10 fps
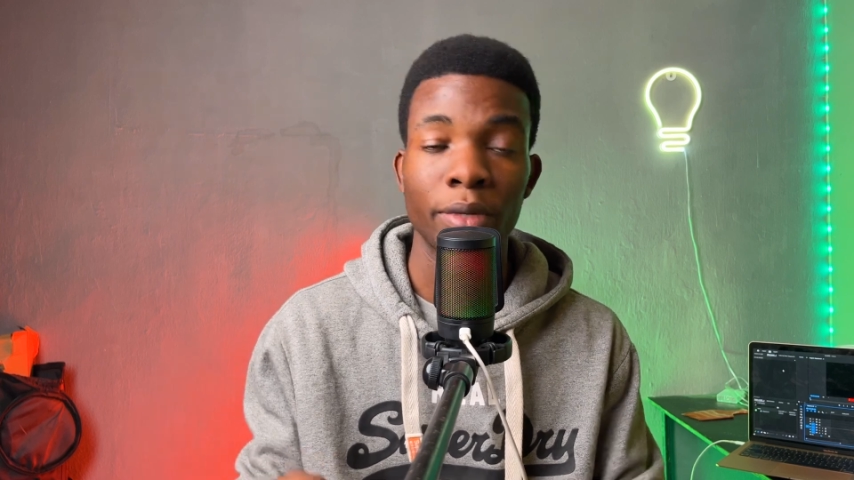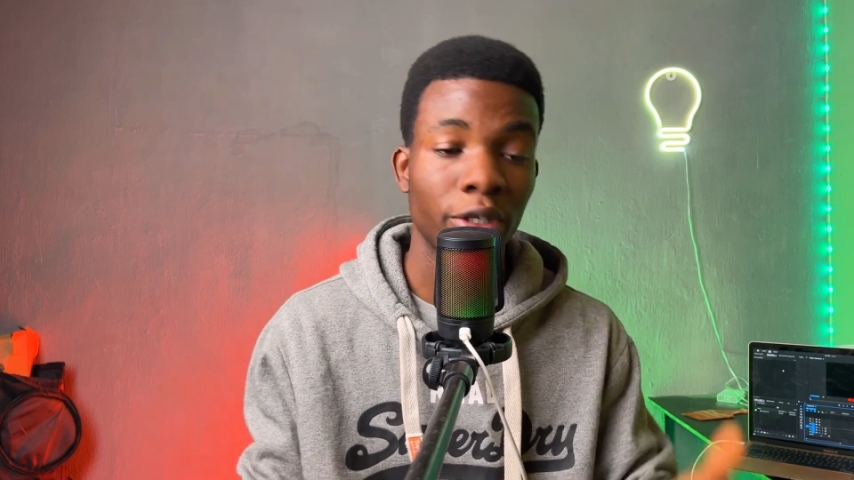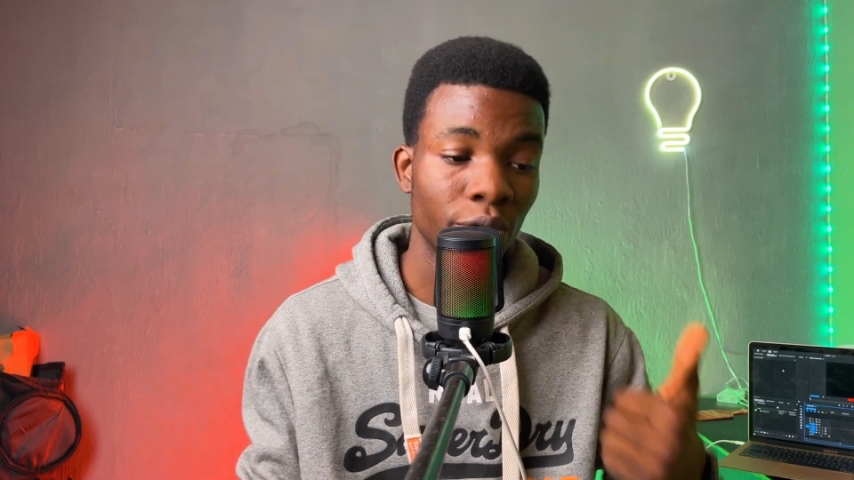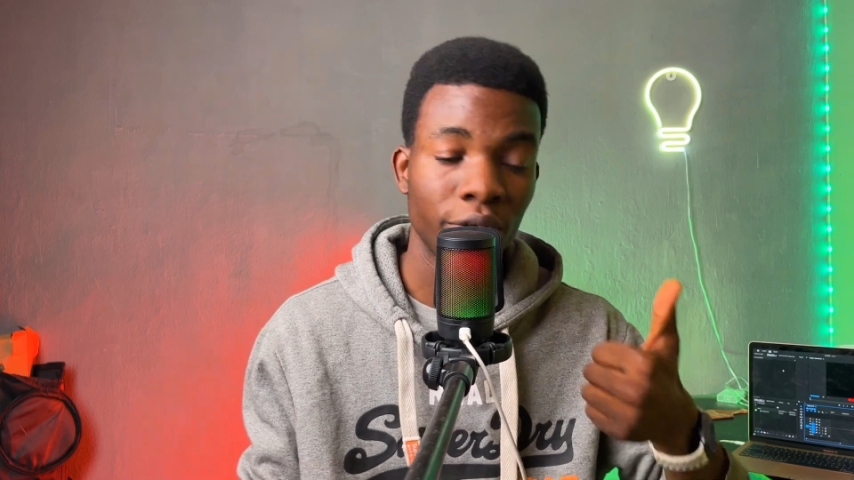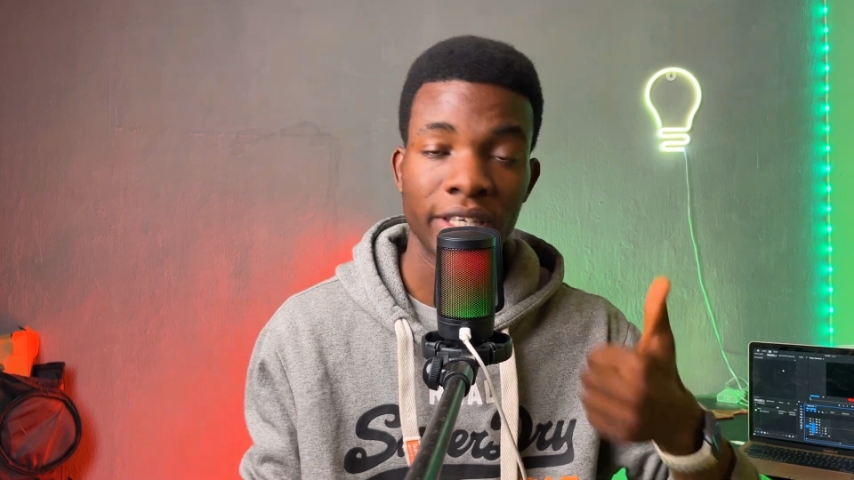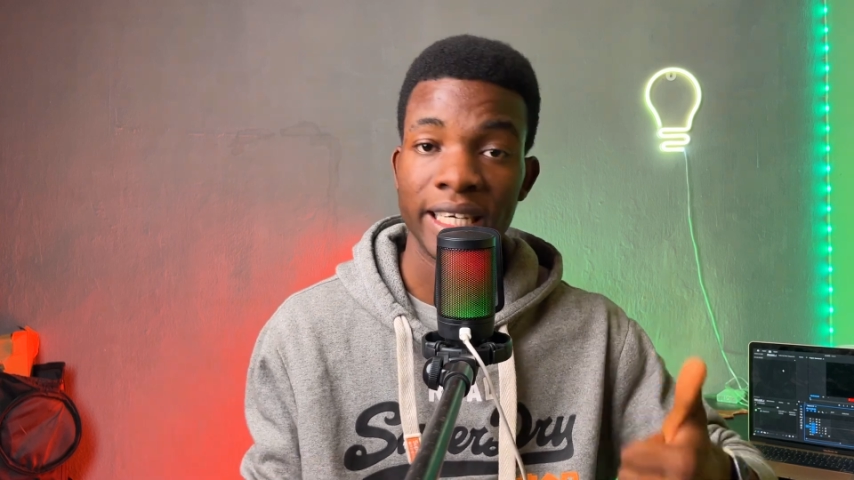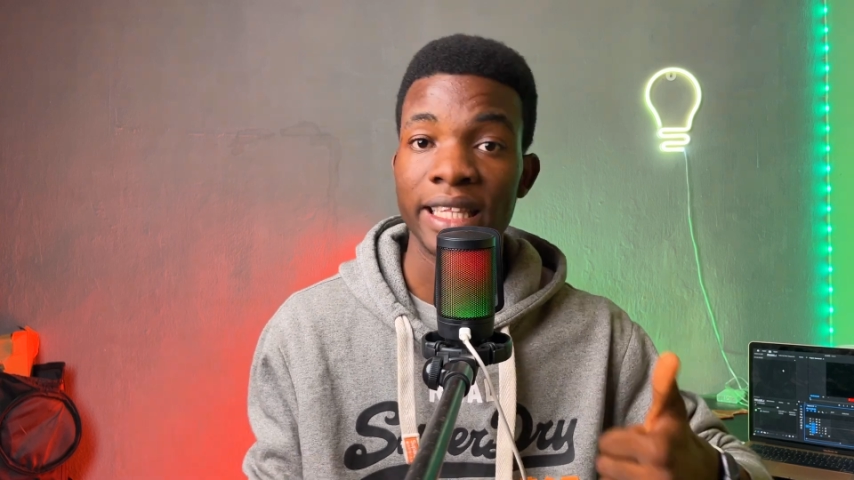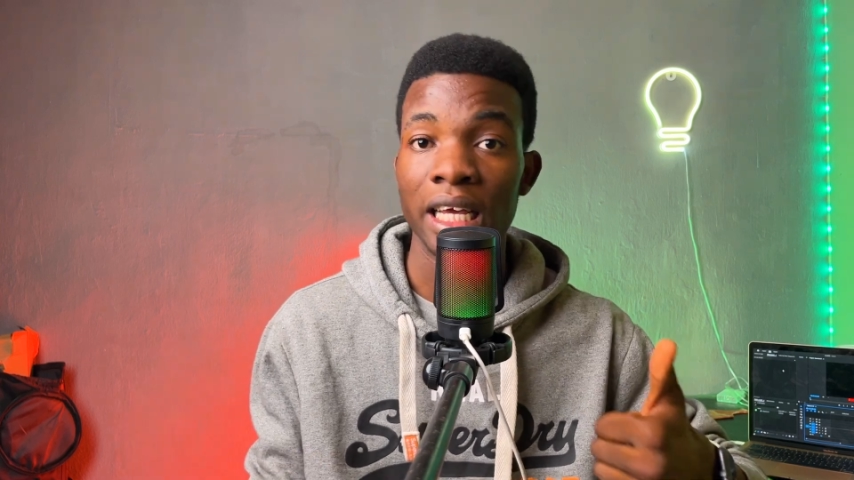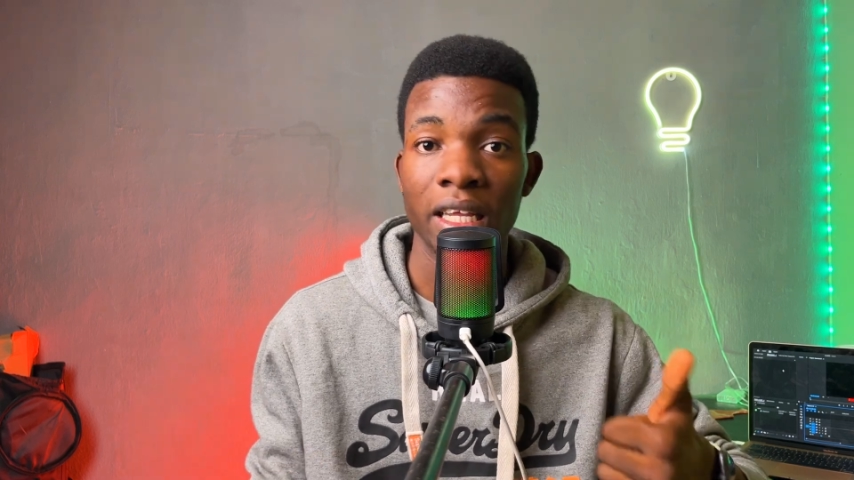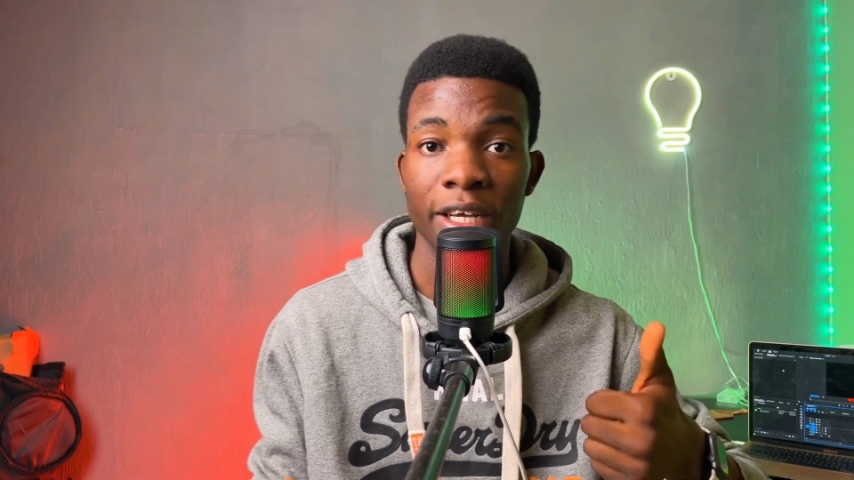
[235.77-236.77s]
make sure you
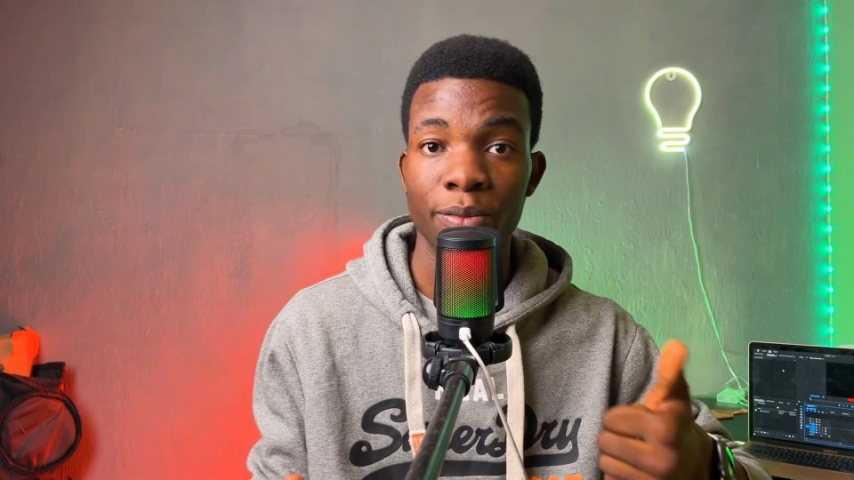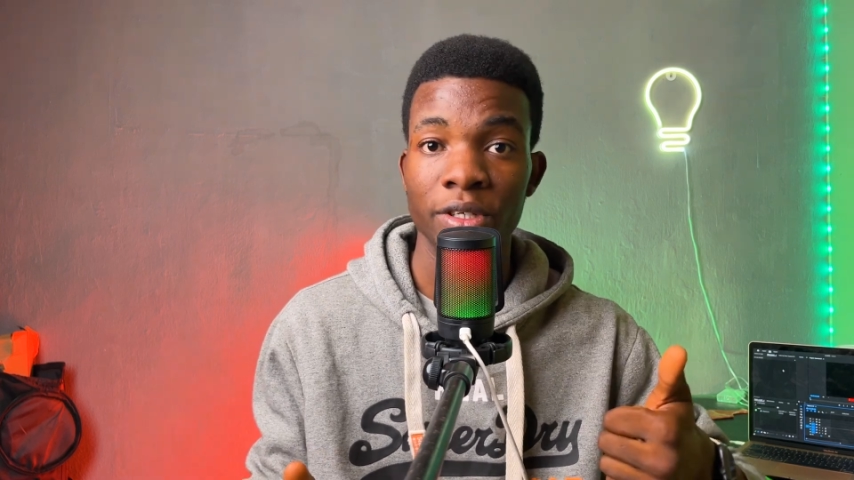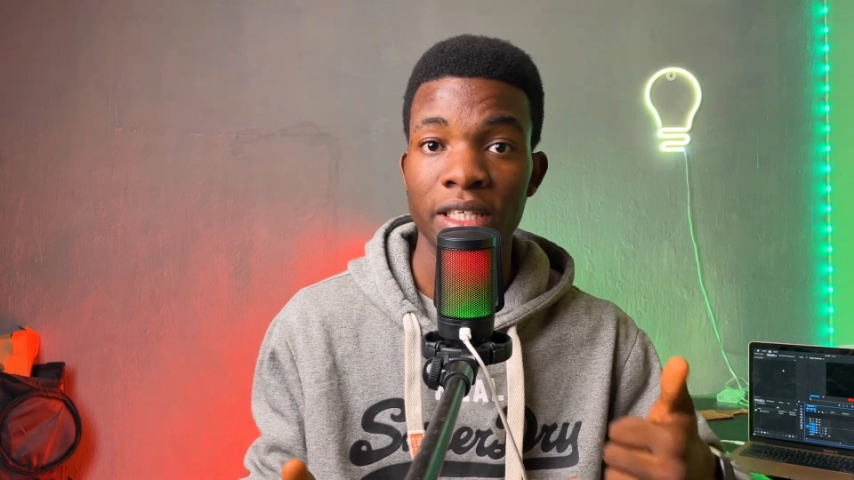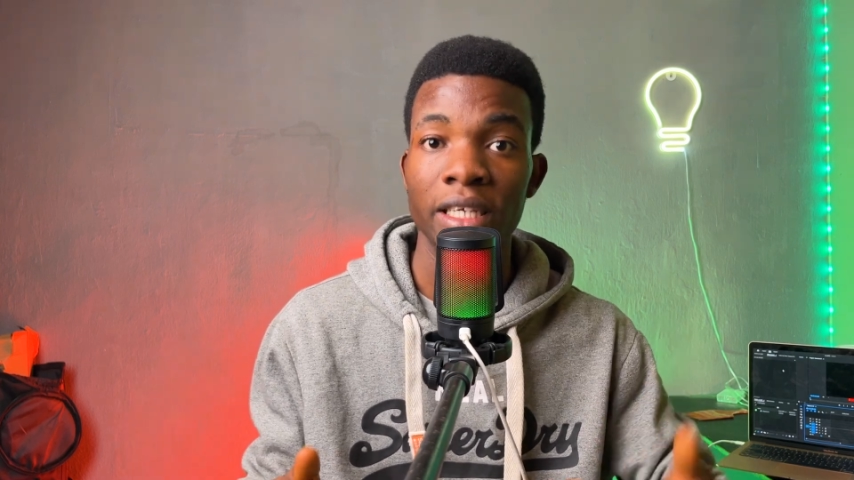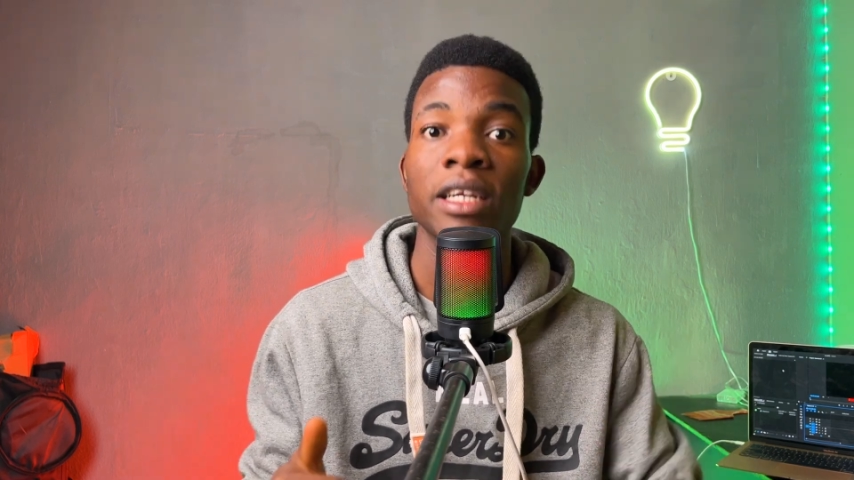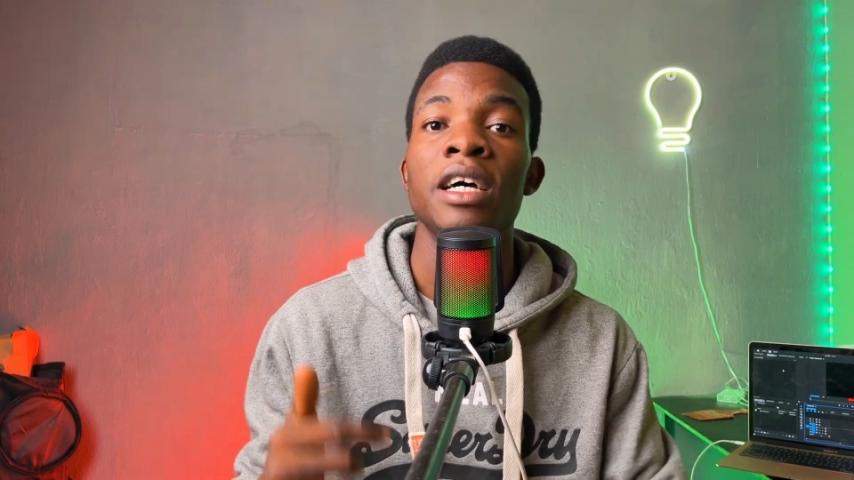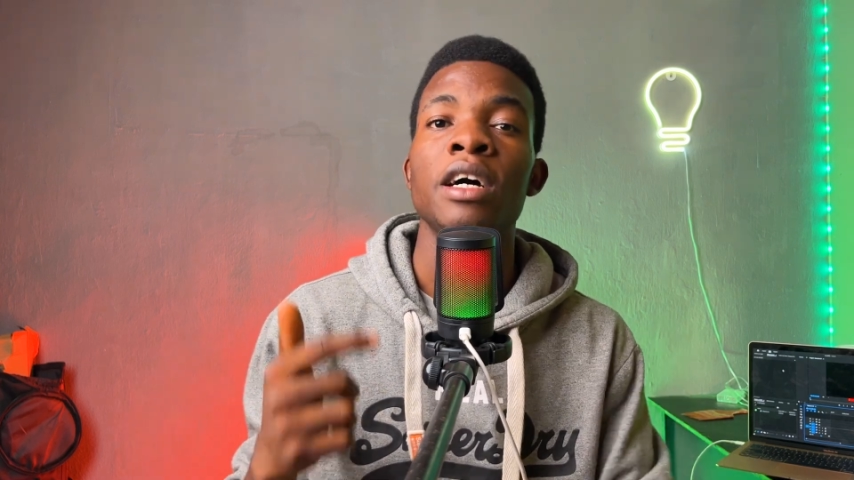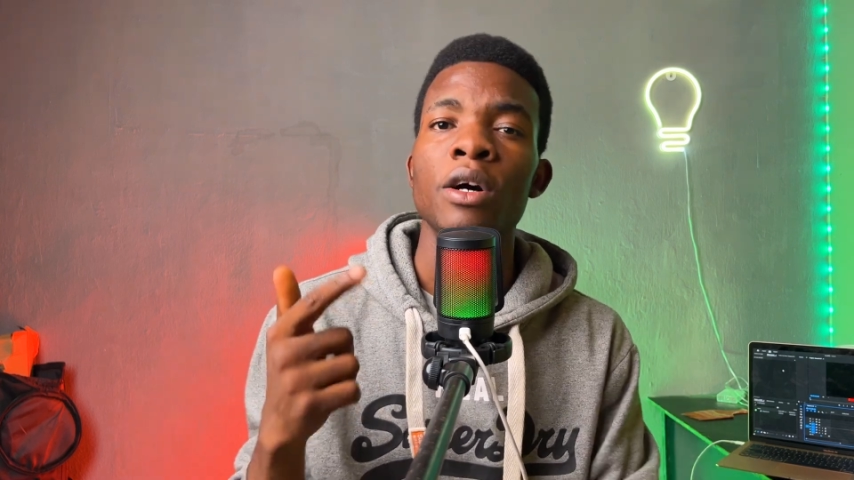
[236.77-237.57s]
hit that like button.